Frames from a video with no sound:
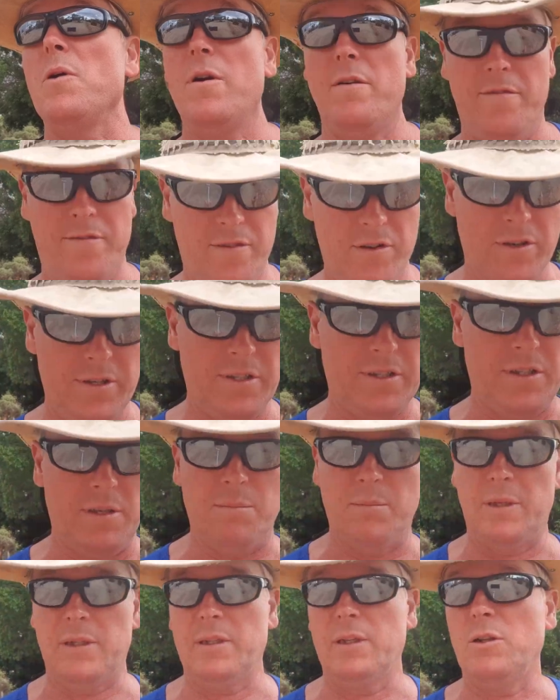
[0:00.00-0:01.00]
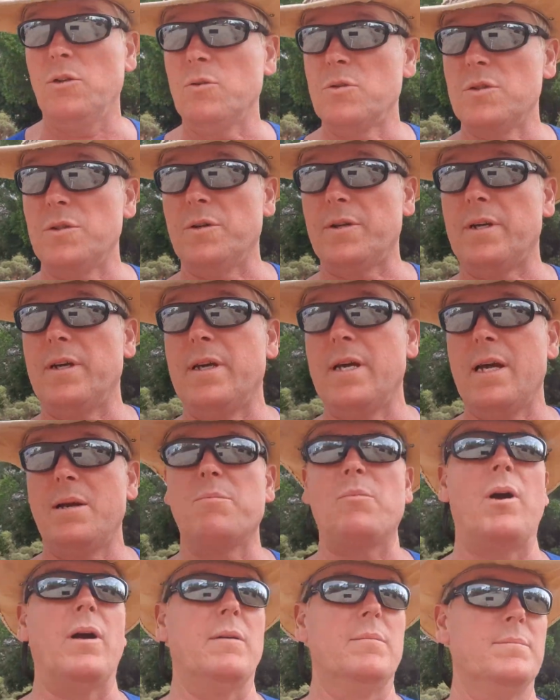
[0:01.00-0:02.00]
might find something that looks like a
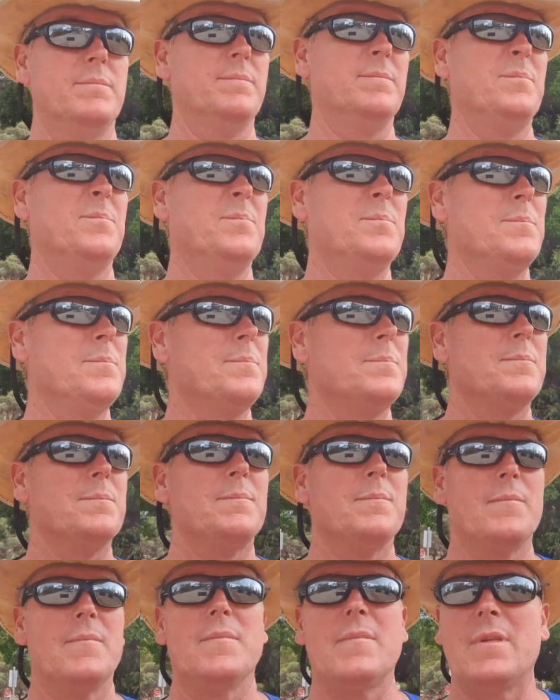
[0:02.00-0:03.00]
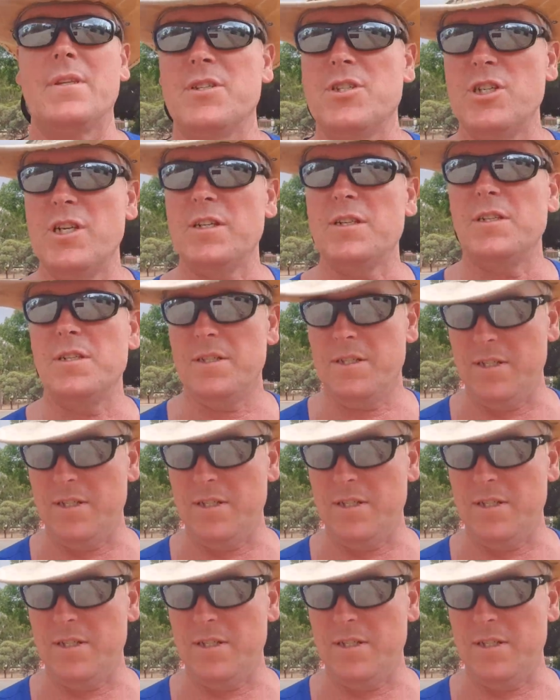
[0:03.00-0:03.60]
camera. Check